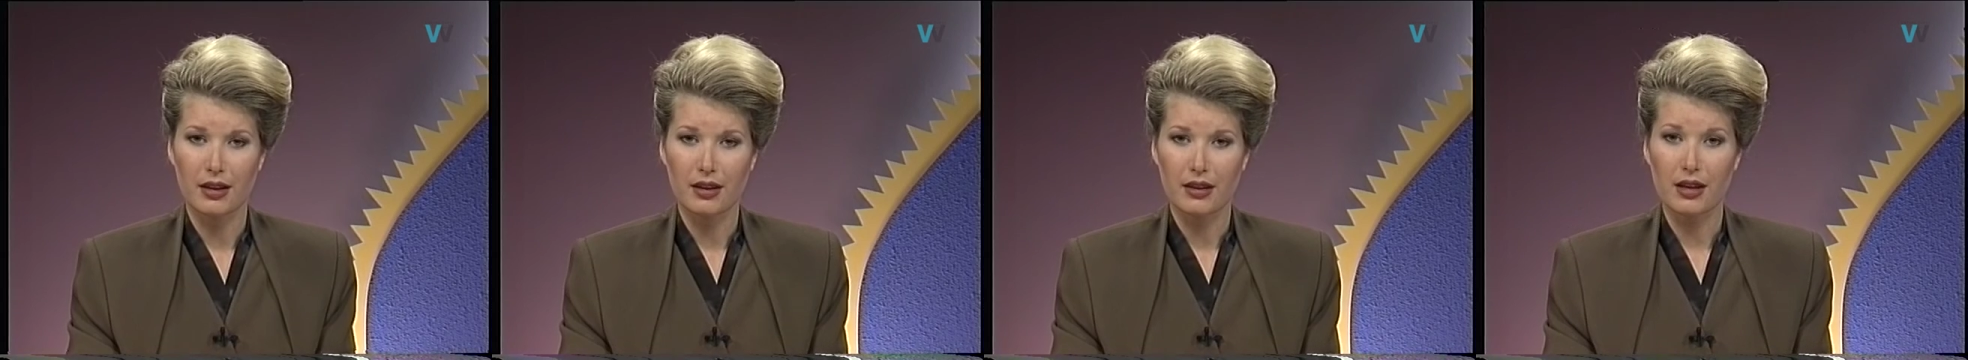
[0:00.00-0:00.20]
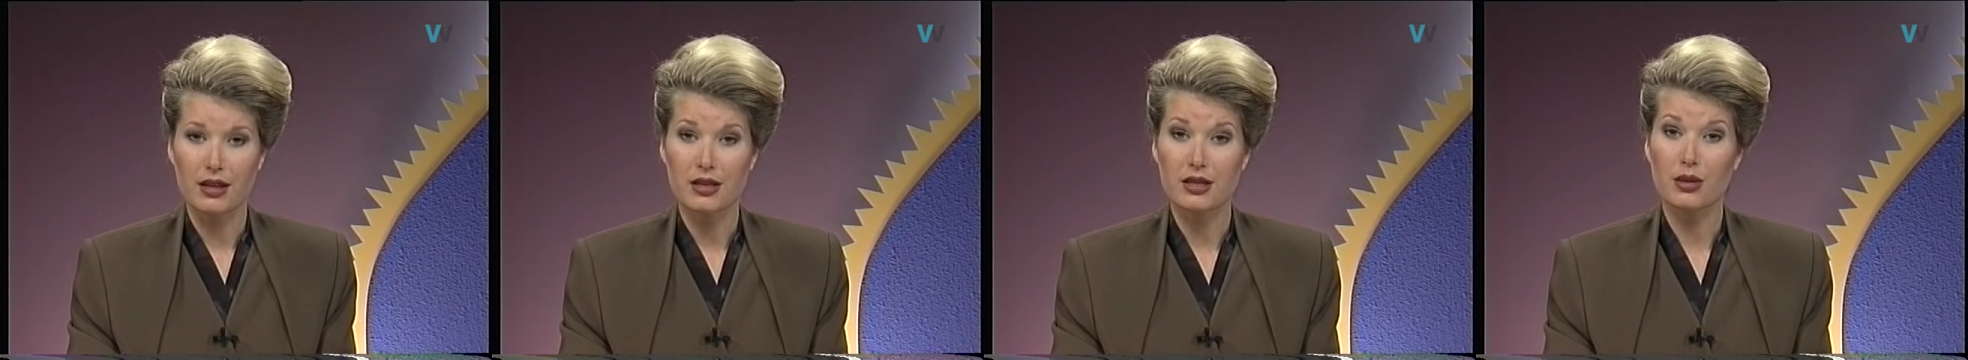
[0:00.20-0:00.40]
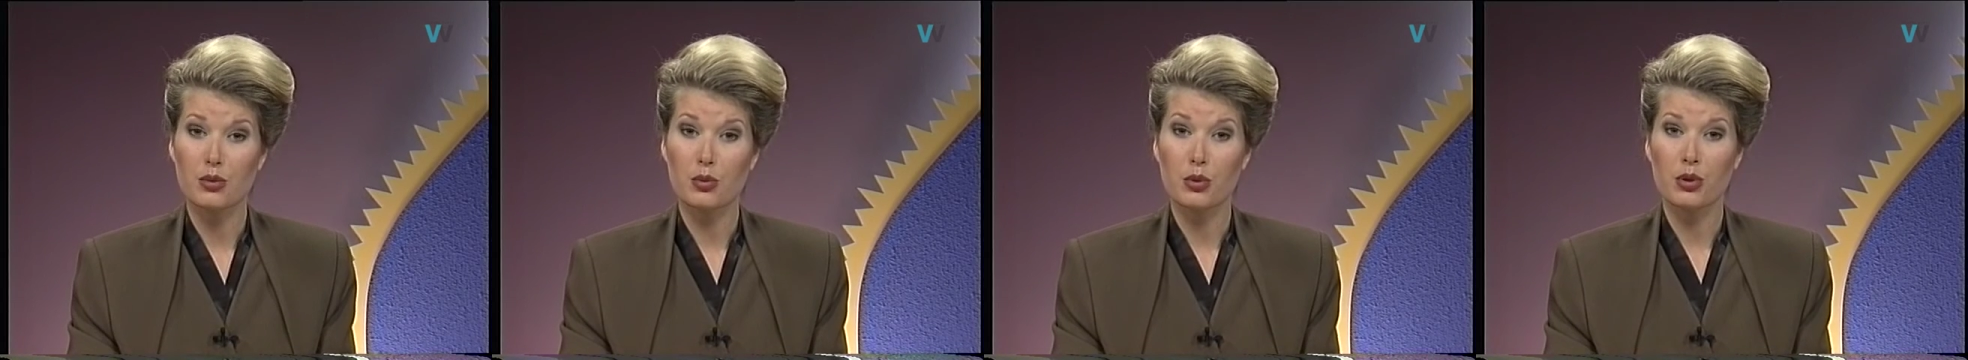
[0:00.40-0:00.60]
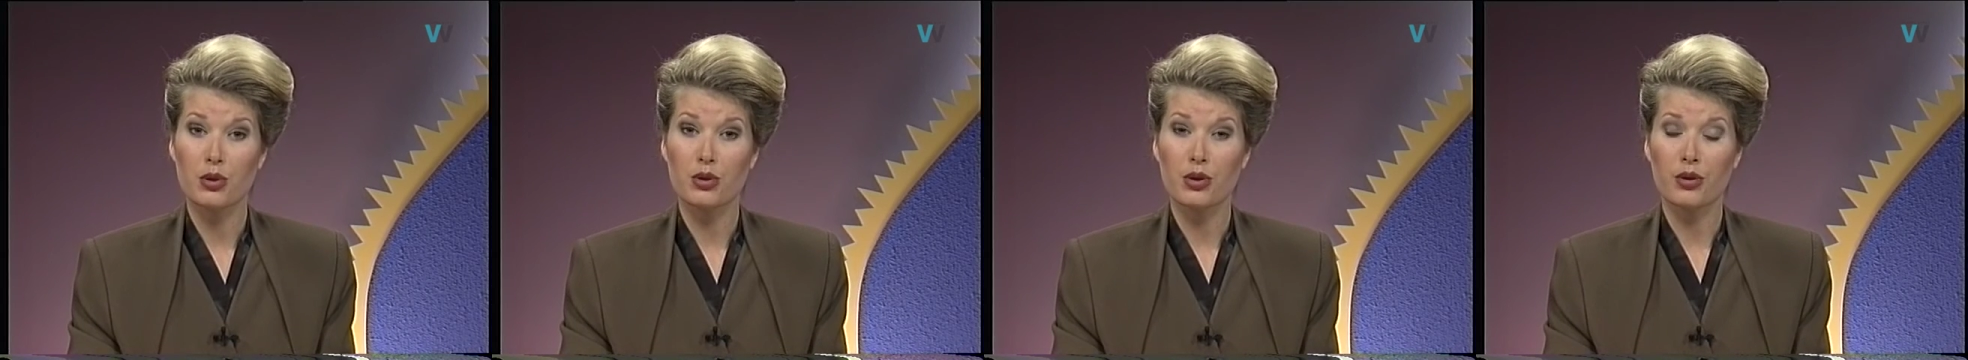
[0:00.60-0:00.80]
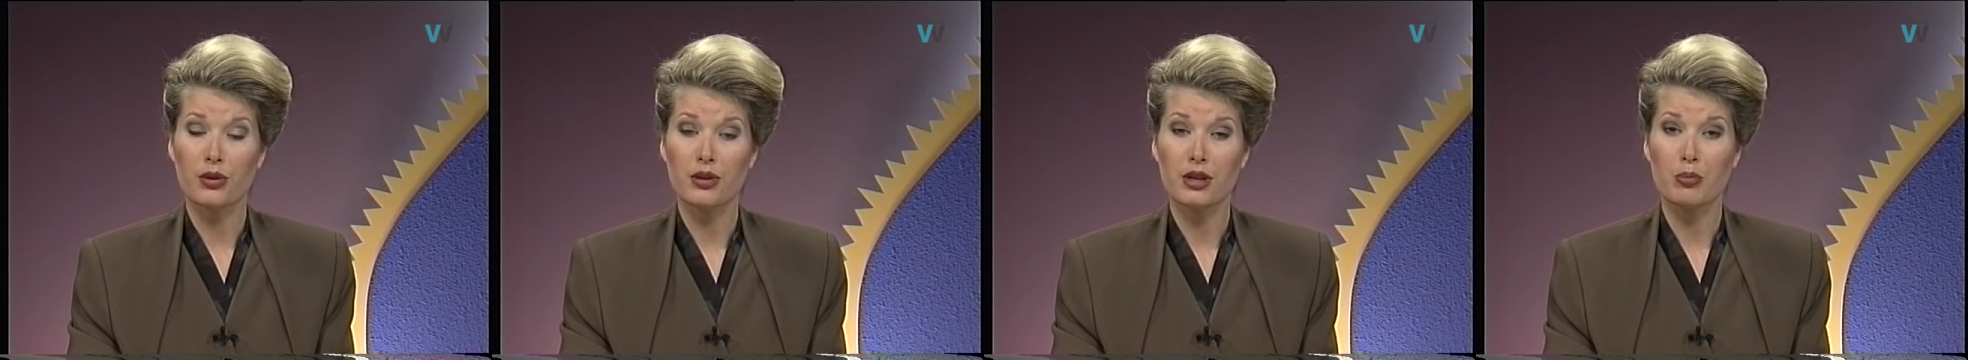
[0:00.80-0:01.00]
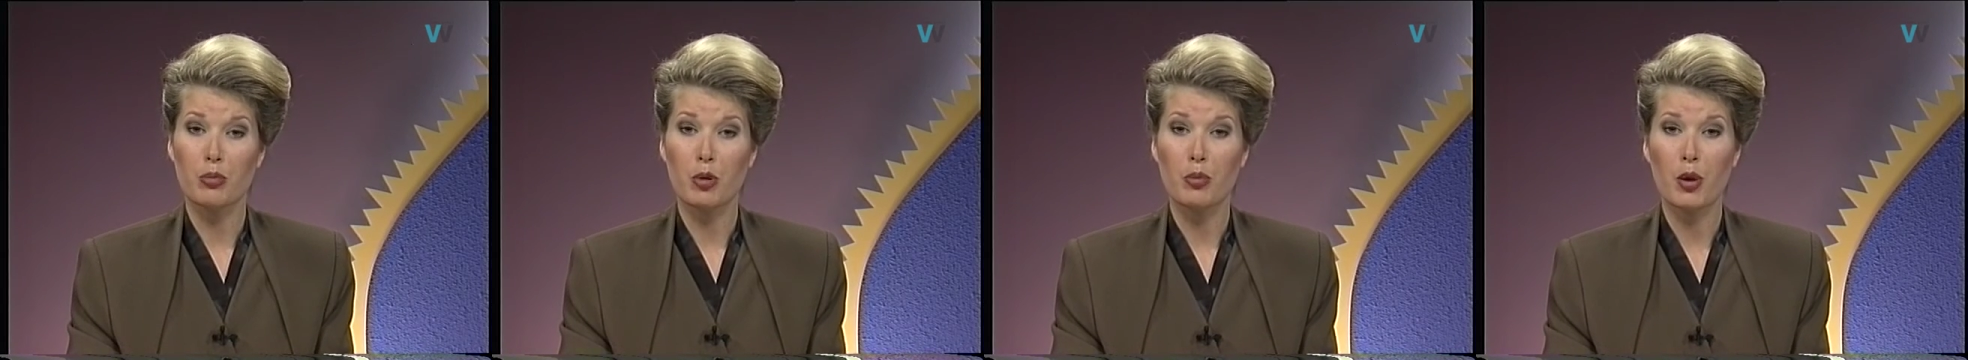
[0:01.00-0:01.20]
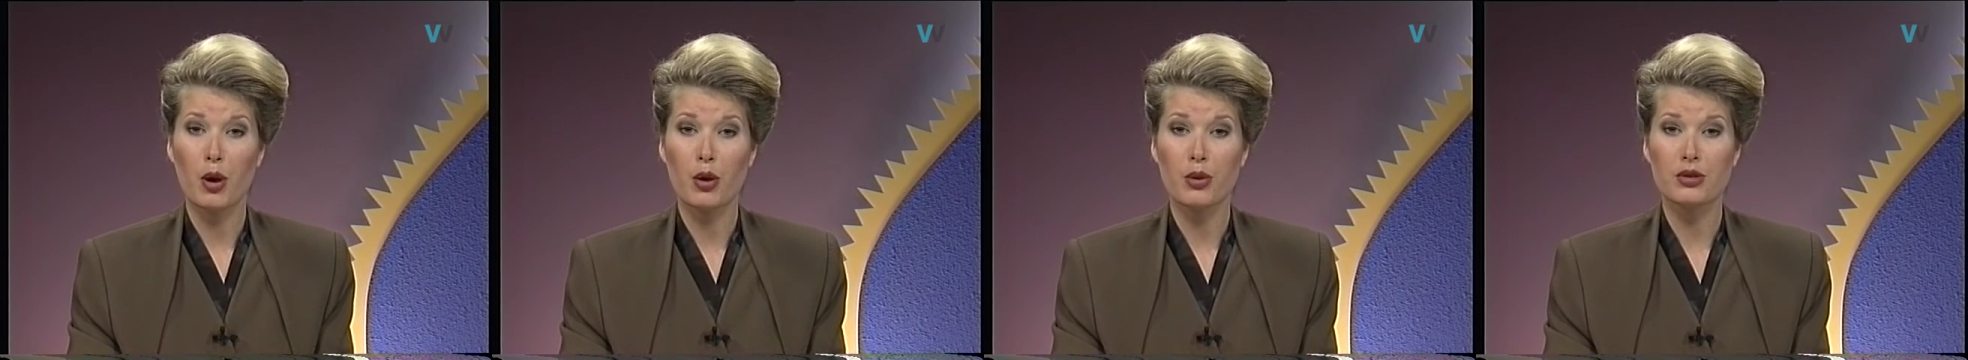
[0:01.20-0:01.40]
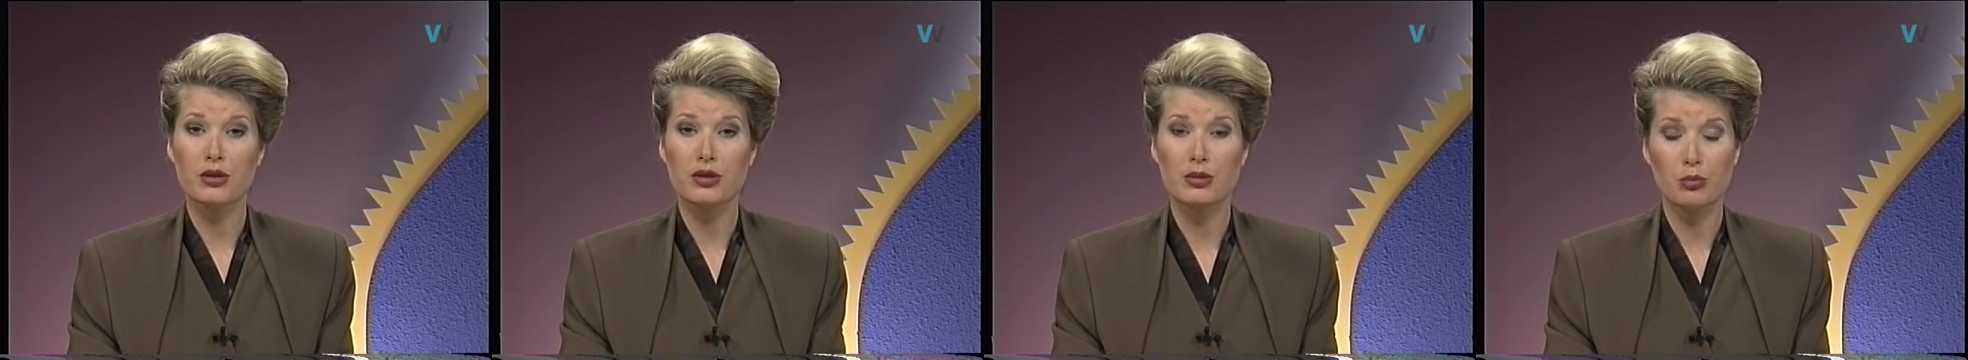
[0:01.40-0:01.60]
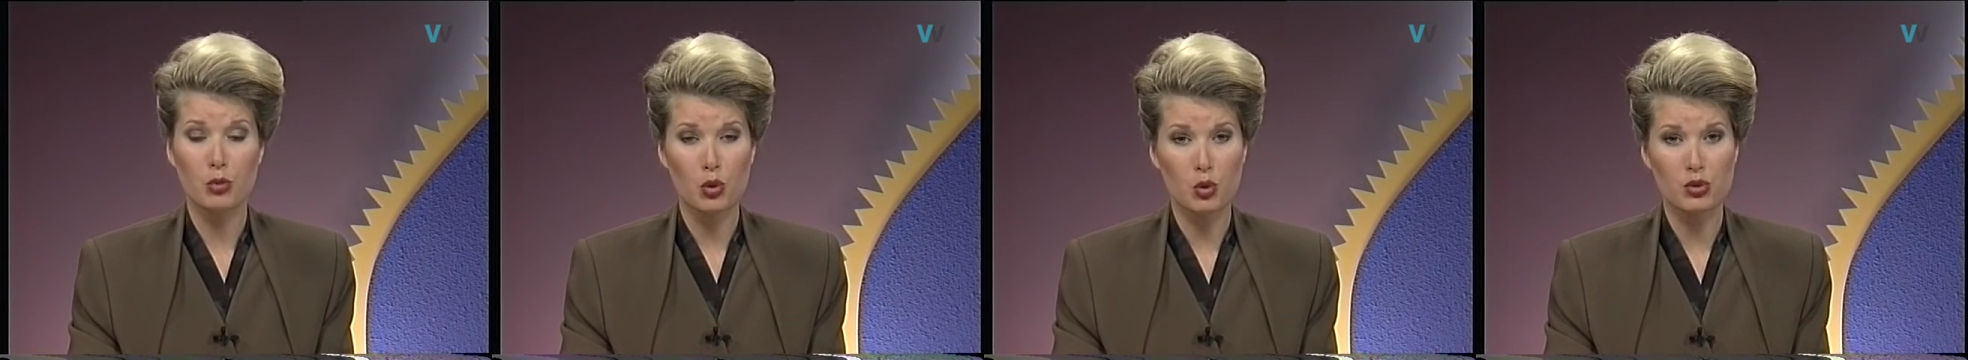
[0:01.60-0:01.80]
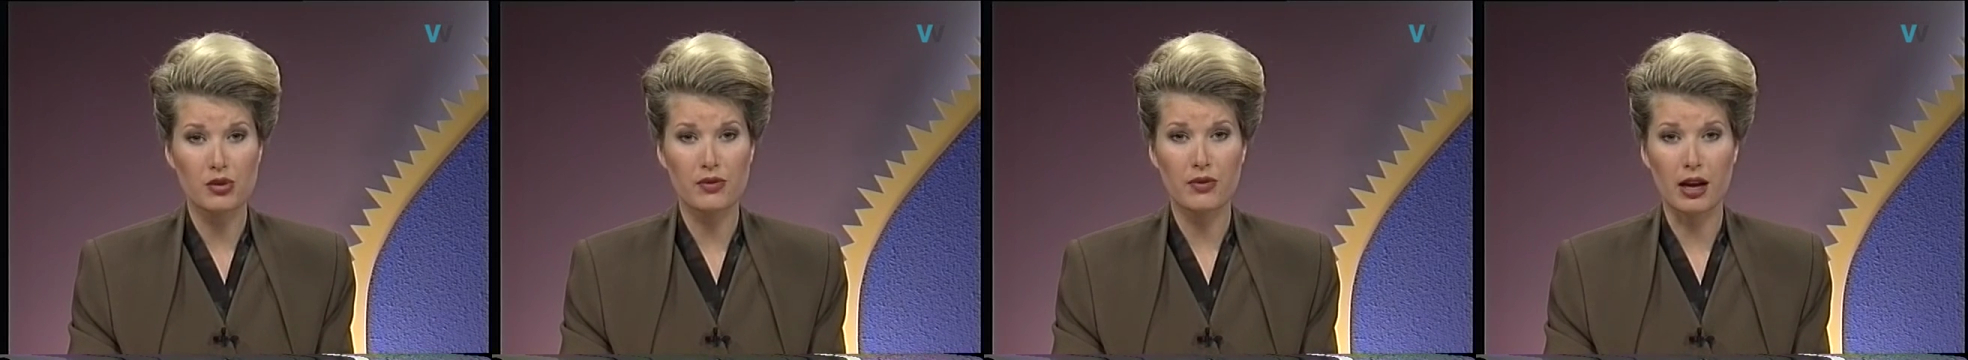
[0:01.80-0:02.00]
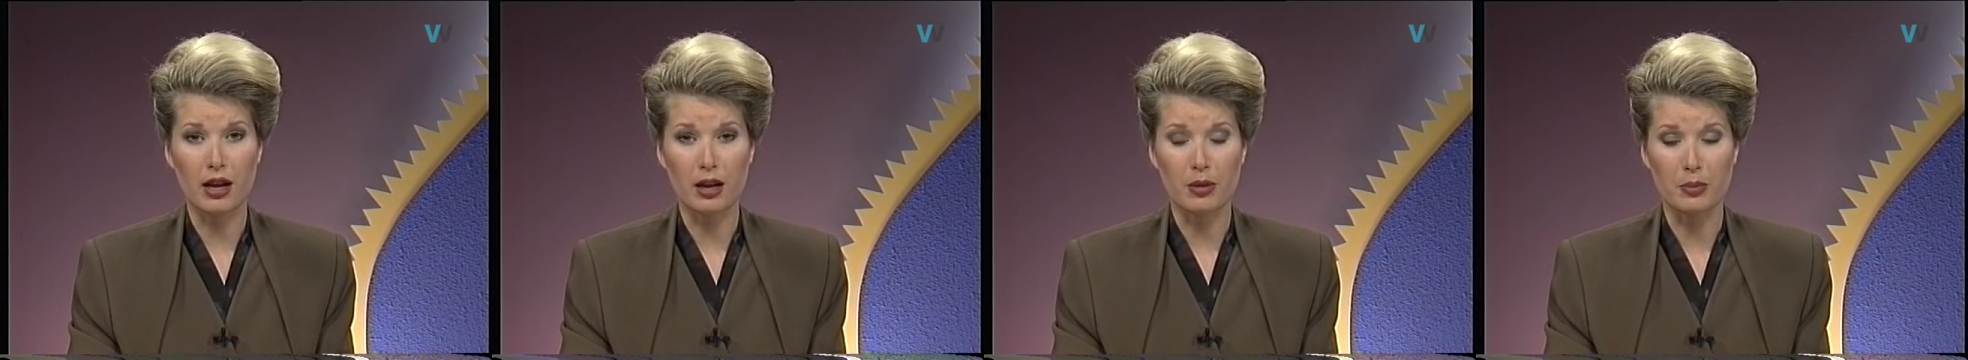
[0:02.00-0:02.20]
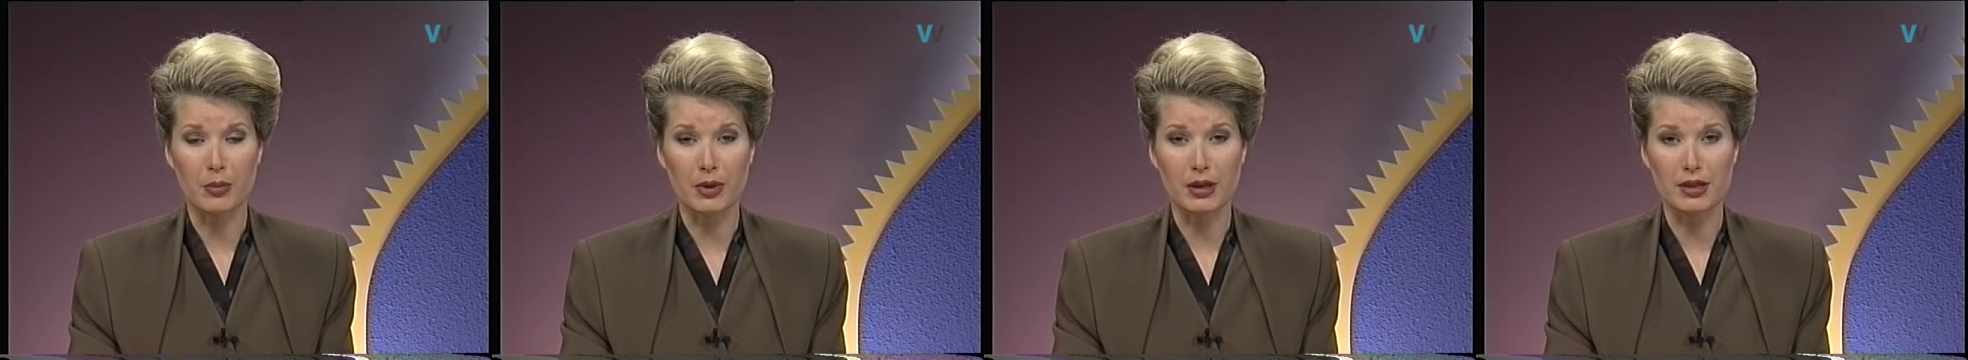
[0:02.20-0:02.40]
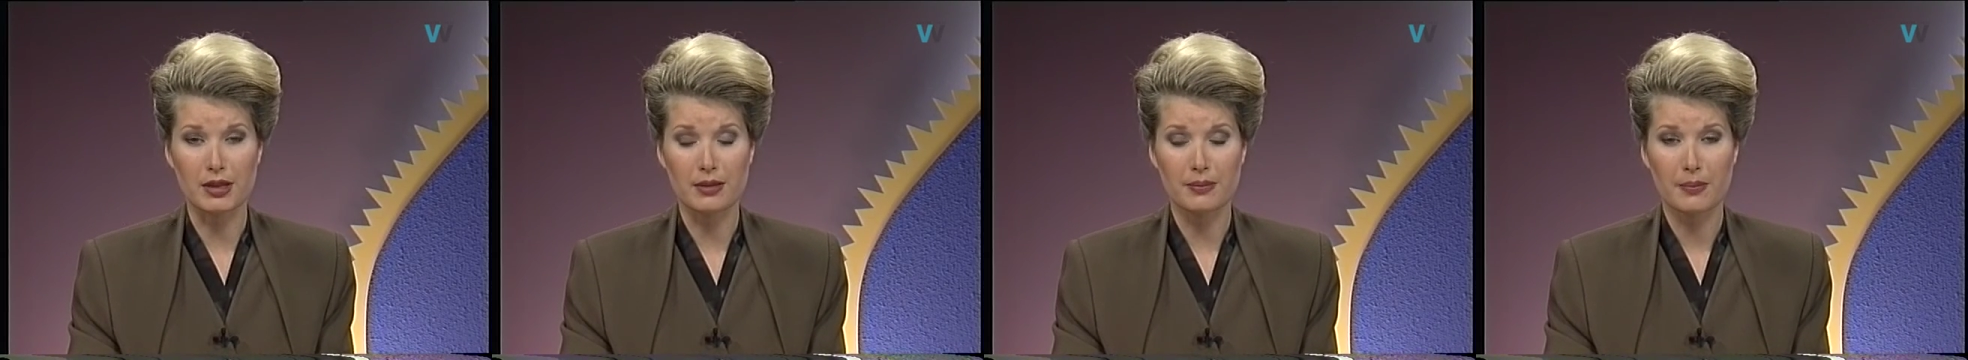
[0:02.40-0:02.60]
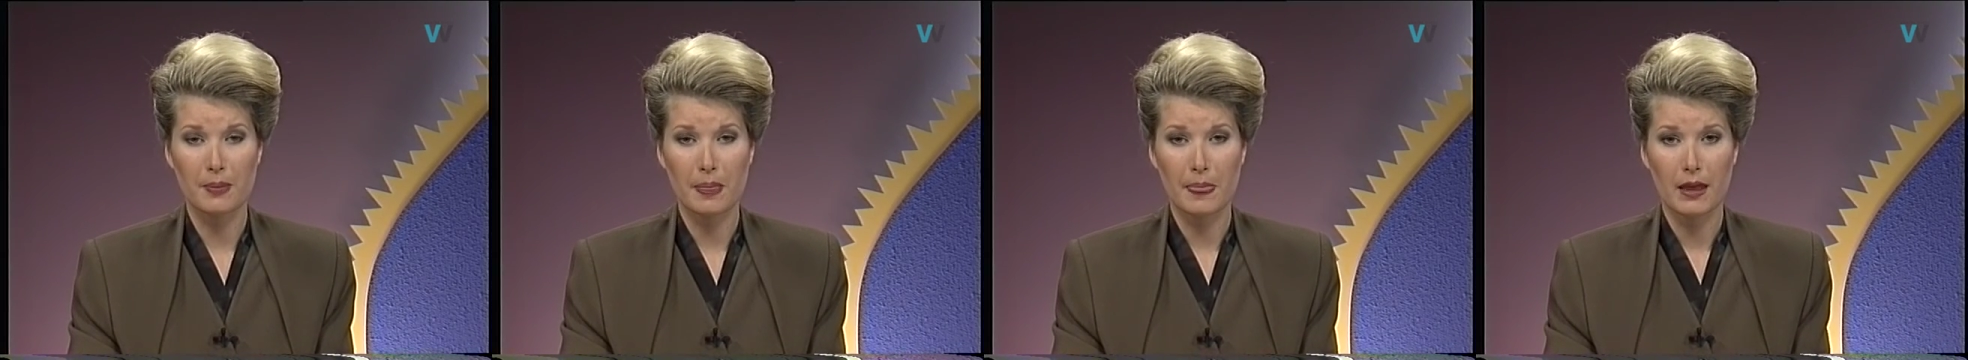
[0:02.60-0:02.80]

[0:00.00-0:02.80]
That's the word on the proposed mall development.